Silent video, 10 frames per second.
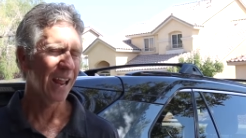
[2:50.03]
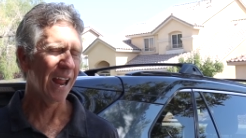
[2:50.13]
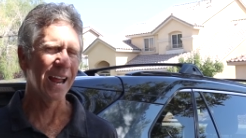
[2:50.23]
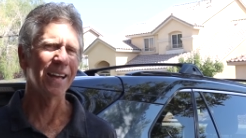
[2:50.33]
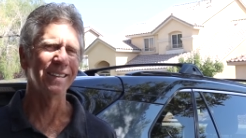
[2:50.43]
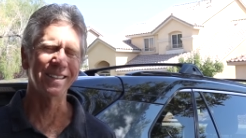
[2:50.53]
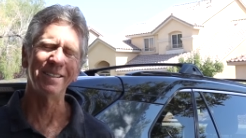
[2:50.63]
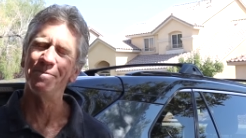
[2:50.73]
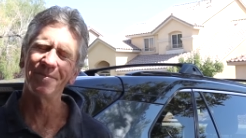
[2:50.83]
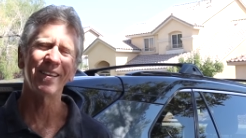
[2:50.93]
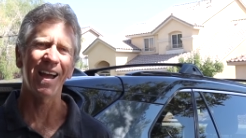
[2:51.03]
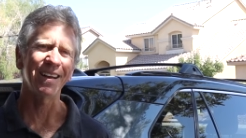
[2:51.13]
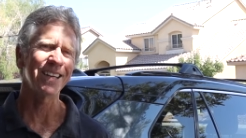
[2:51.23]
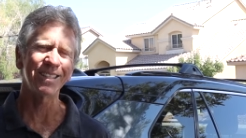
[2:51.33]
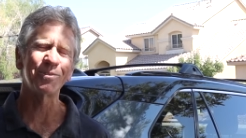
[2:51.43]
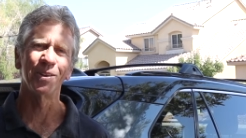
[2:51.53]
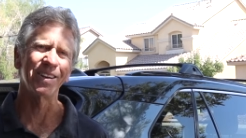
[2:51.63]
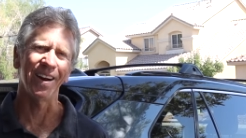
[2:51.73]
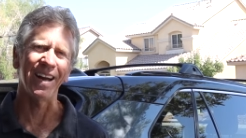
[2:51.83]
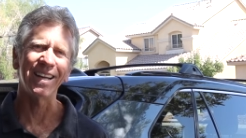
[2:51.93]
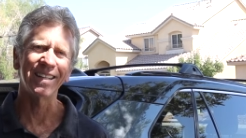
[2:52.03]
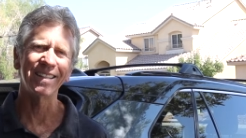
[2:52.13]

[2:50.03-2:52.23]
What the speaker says: and yeah, it's really great.